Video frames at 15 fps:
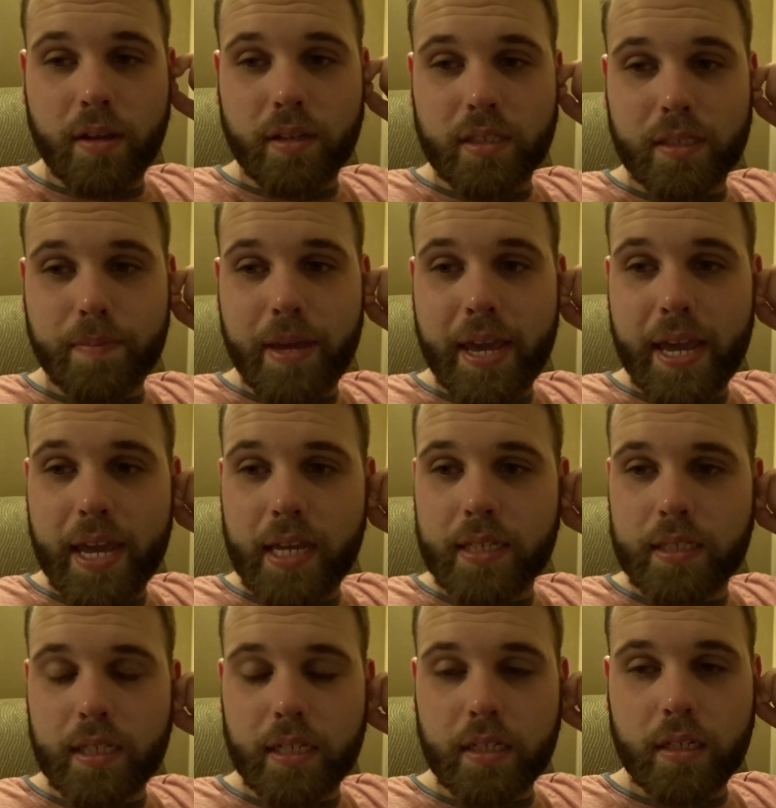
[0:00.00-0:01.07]
a
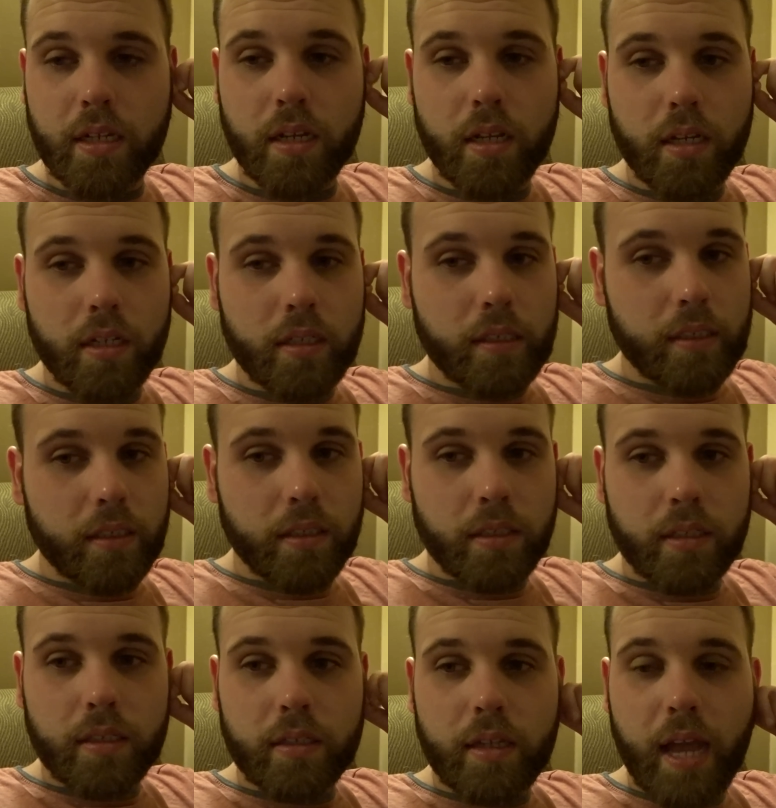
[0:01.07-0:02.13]
space, and
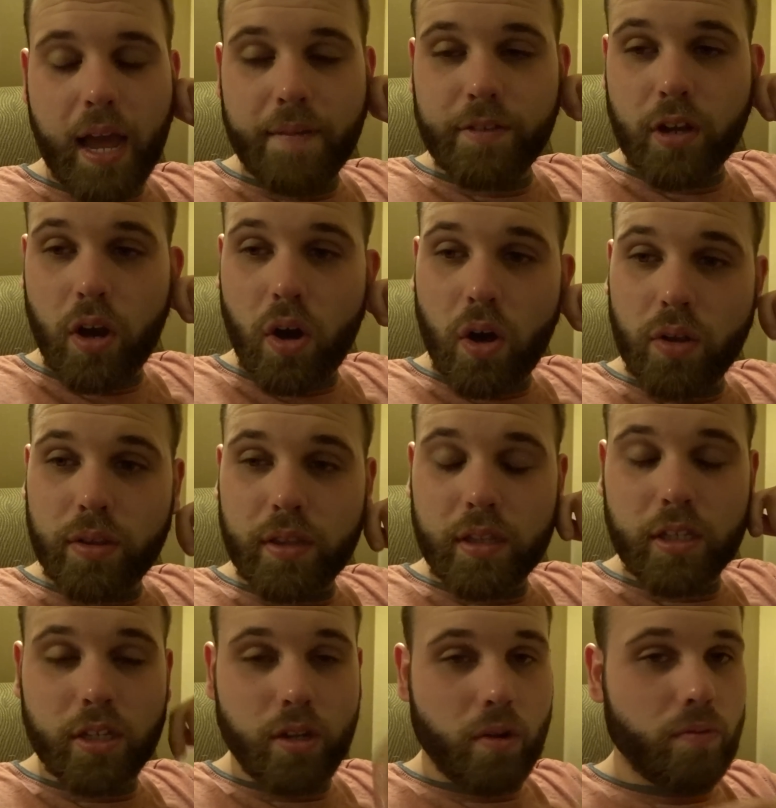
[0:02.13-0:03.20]
having all,
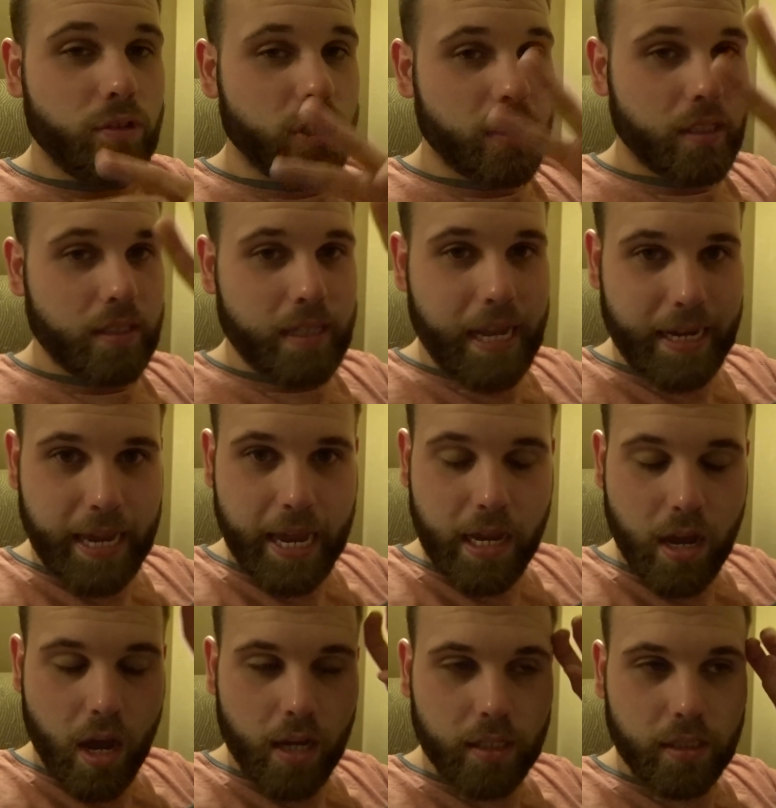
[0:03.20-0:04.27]
you know, just that
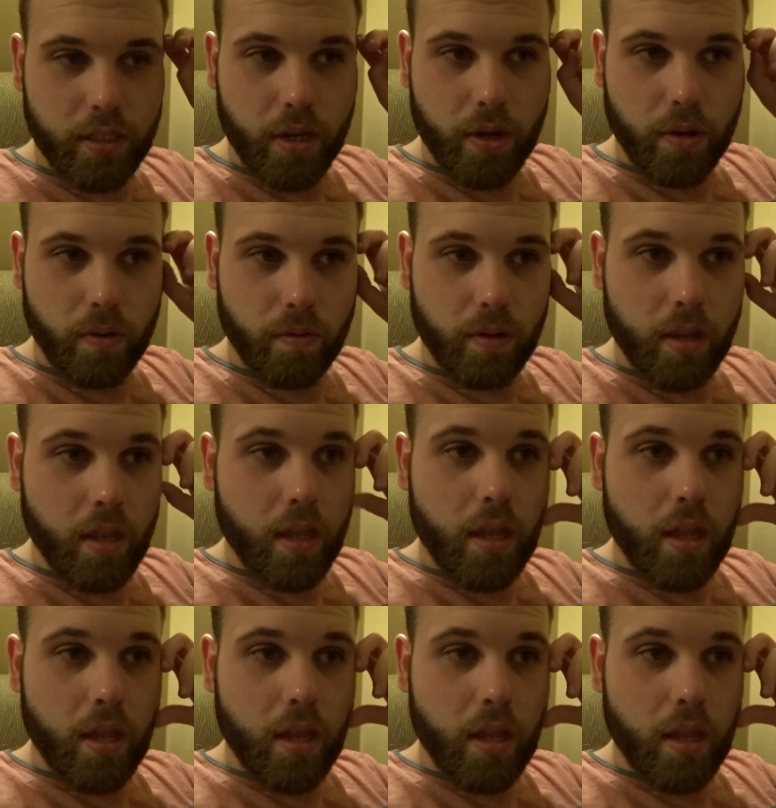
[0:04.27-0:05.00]
chaos. So